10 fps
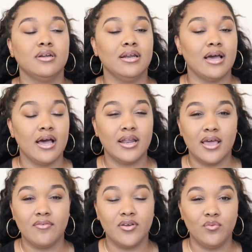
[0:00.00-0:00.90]
not
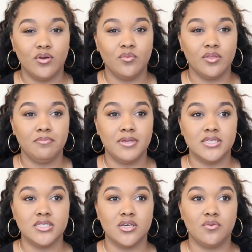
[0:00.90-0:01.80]
everyone with
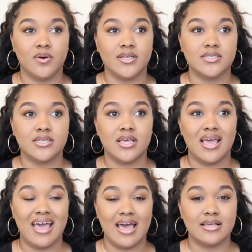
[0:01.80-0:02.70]
PCOS
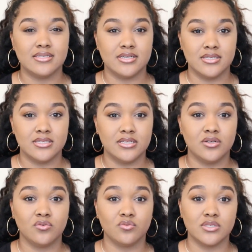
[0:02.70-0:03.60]
has
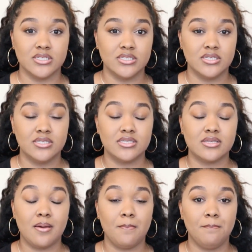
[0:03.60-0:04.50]
insulin
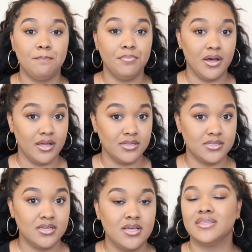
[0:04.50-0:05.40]
resistance,
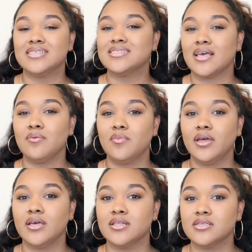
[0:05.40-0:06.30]
but the same
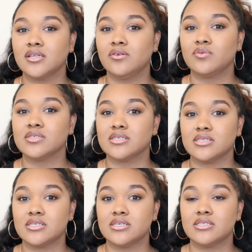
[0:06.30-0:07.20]
way insulin
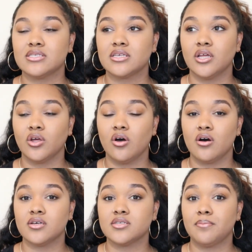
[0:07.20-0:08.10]
resistance can
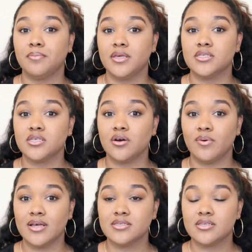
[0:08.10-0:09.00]
cause
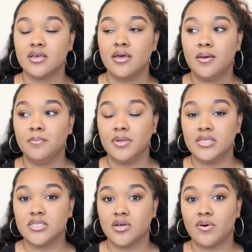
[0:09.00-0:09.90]
PCOS,
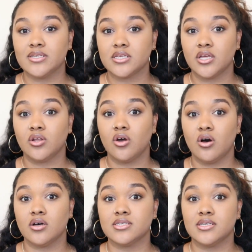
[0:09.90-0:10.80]
PCOS can
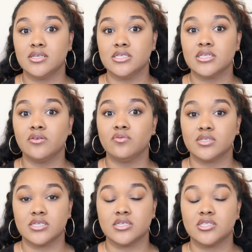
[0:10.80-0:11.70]
cause insulin
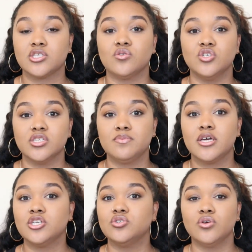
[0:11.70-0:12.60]
resistance. So just
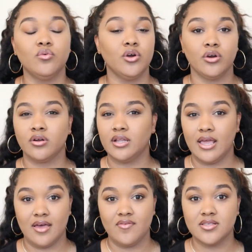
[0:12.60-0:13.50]
because you don't currently
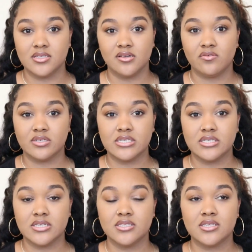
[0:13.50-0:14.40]
have insulin
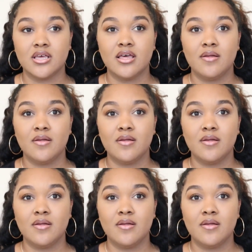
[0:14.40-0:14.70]
resistance